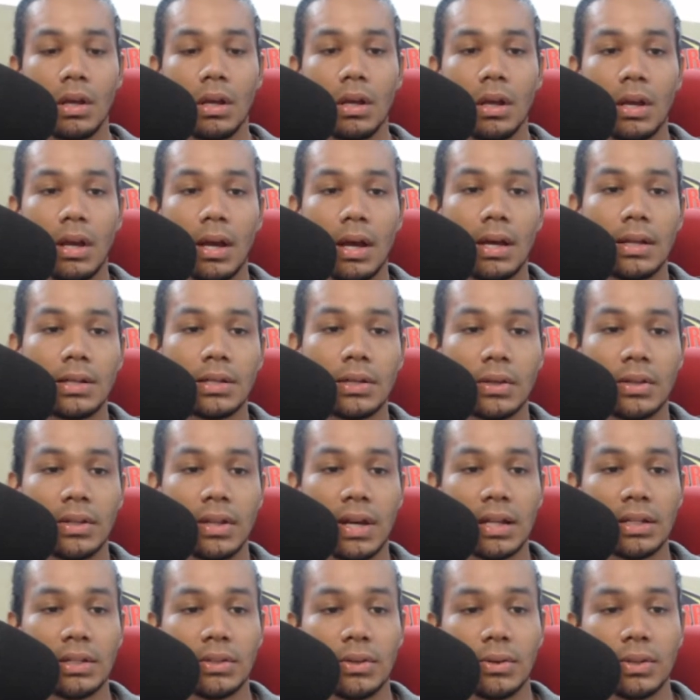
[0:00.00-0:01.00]
And on
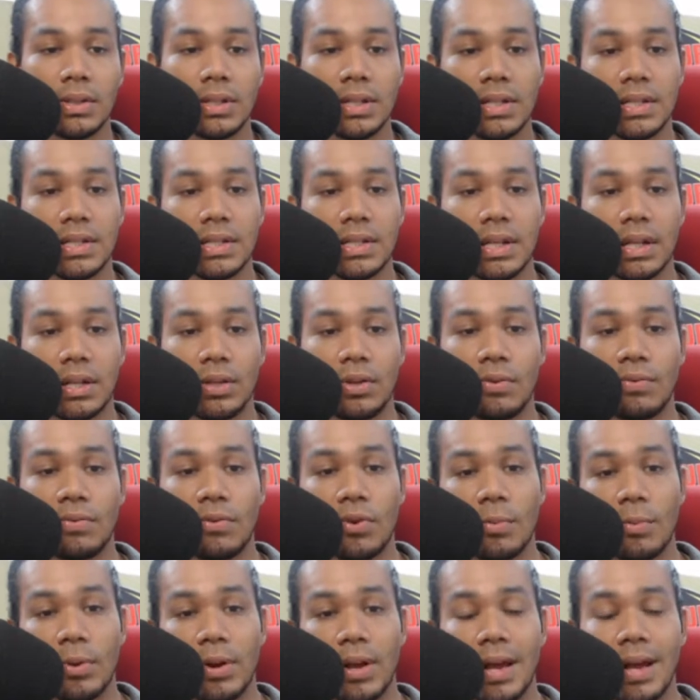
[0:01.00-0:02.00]
that note, let's tell you,
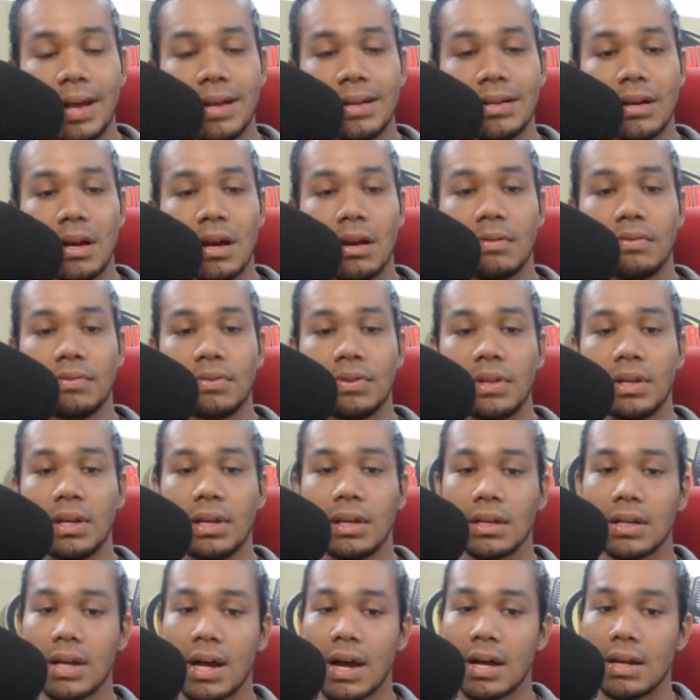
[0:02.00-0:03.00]
former head of the
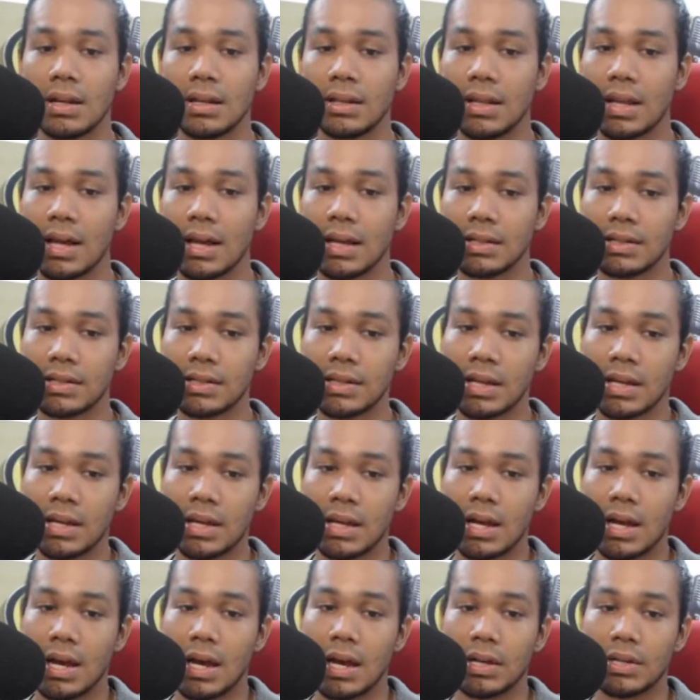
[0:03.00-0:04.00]
Guyana Lands
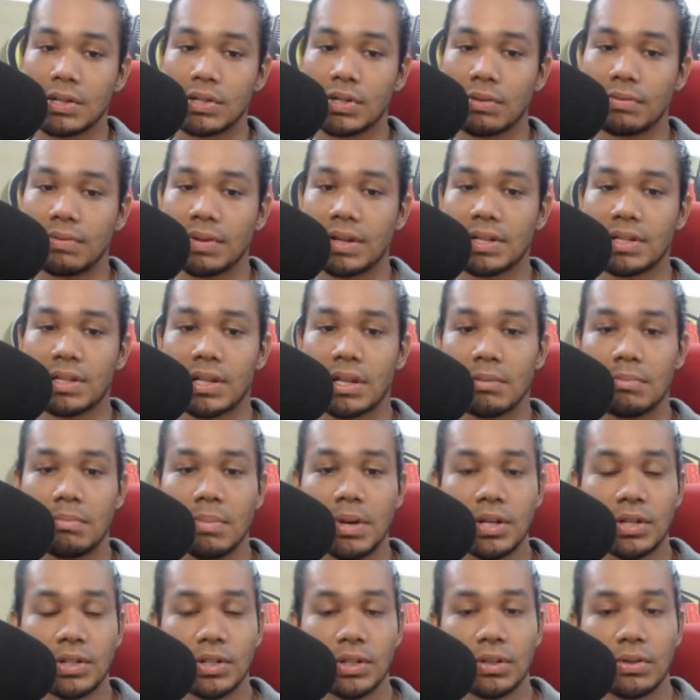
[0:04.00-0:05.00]
and Surveys
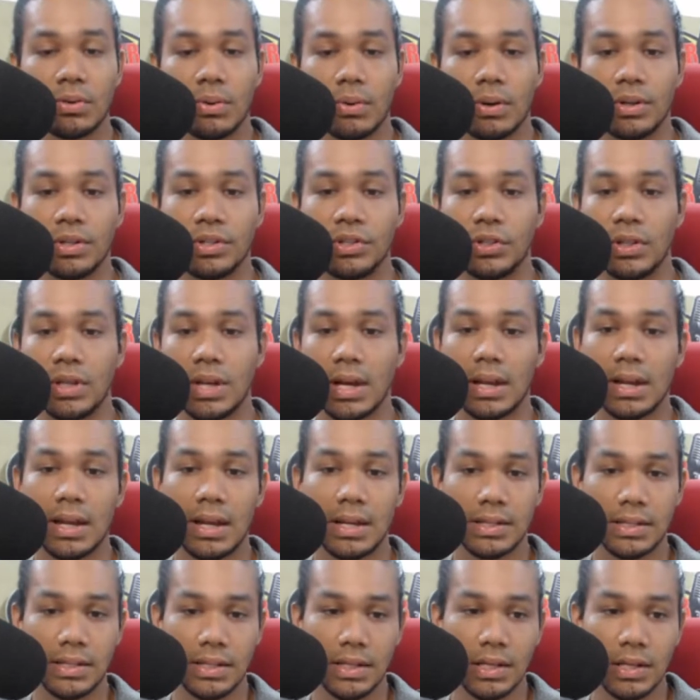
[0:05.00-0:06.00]
Commission, or
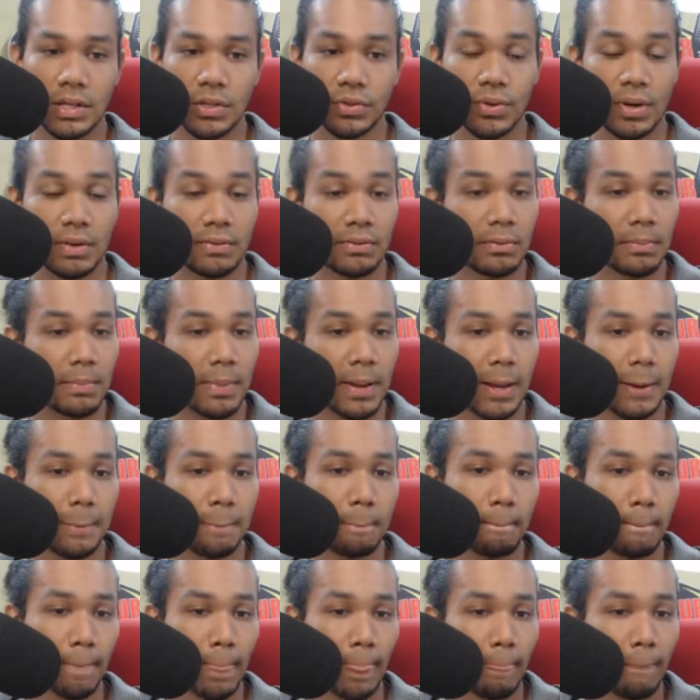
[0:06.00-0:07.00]
GLSC, Trevor
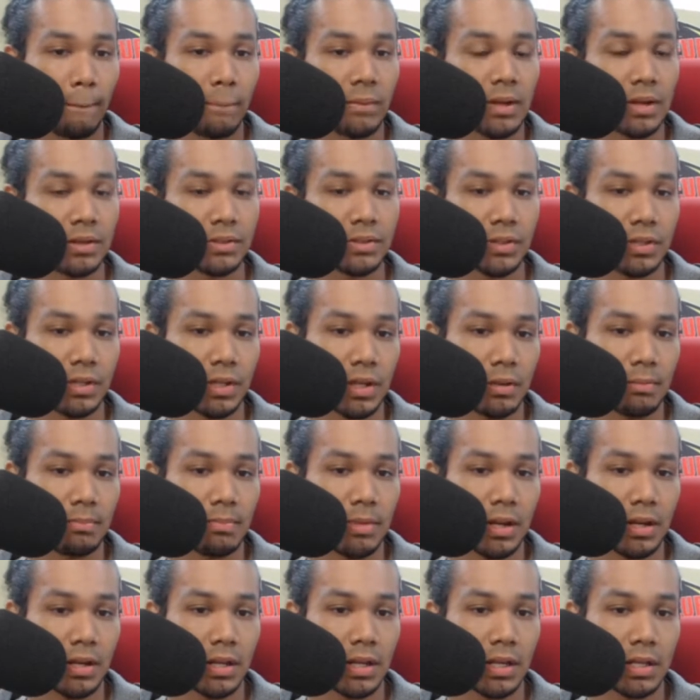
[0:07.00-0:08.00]
Benn, yesterday
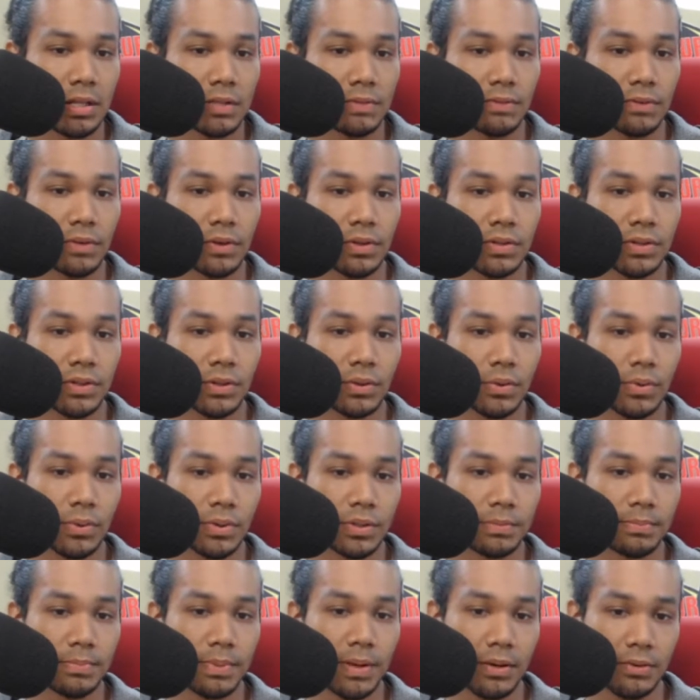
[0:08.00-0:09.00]
made his first
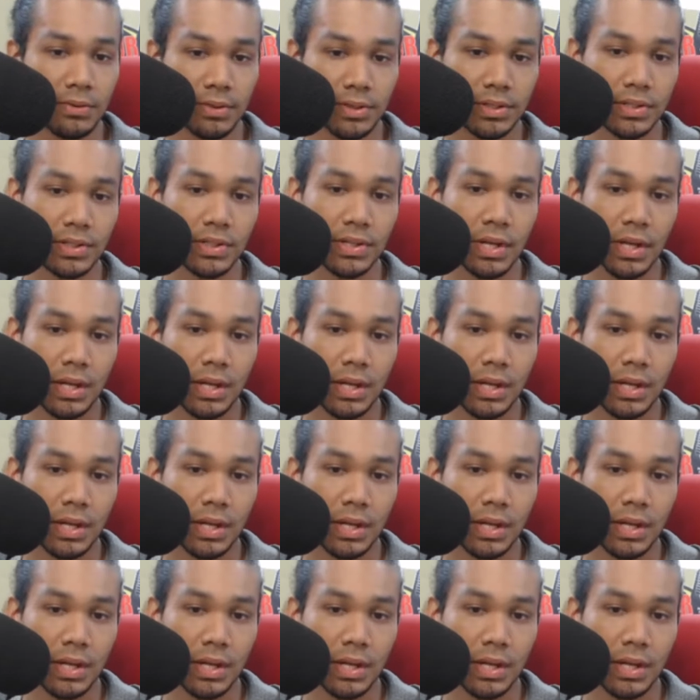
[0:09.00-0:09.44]
court appearance